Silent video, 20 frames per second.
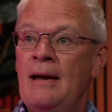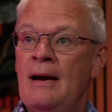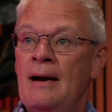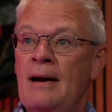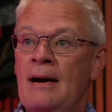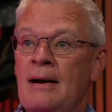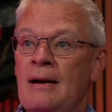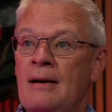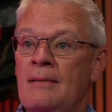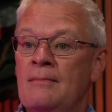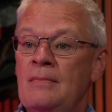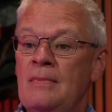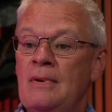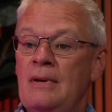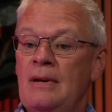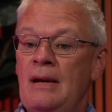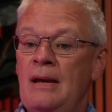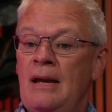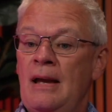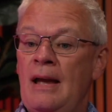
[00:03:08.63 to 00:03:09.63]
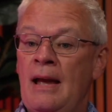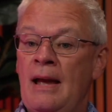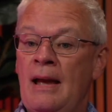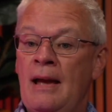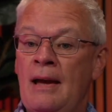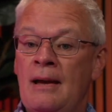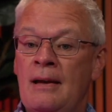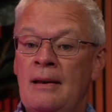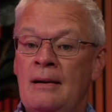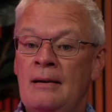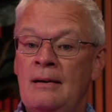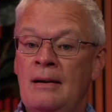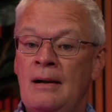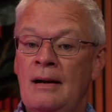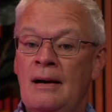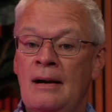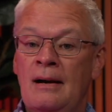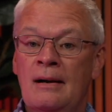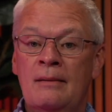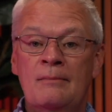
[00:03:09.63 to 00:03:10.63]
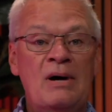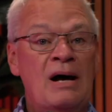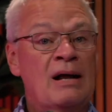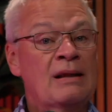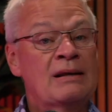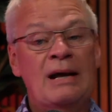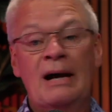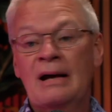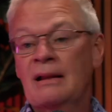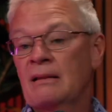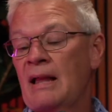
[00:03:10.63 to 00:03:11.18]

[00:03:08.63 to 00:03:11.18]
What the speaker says: and a